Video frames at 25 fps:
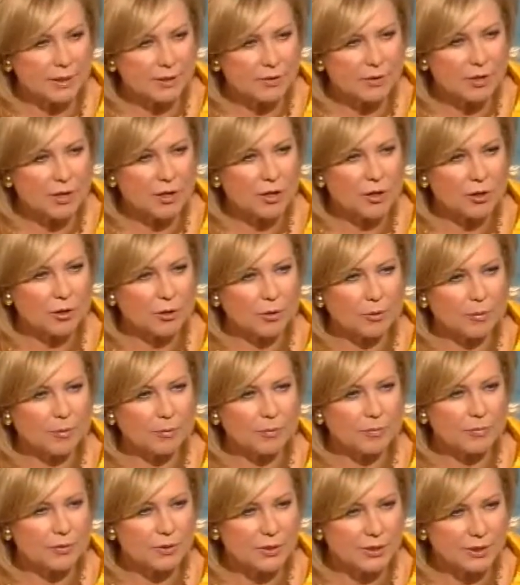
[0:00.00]
in the
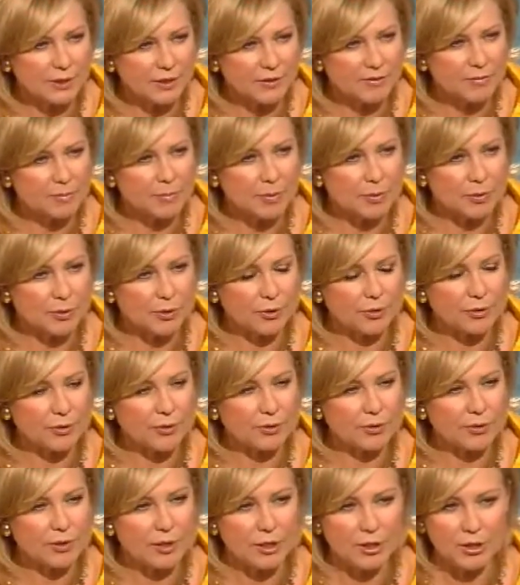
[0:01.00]
home to give
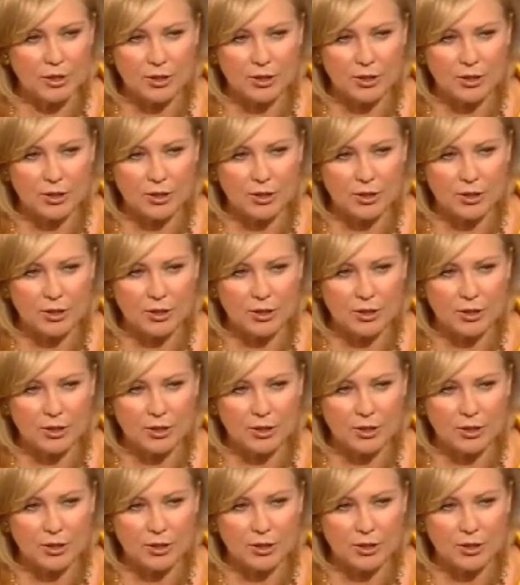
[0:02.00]
birth.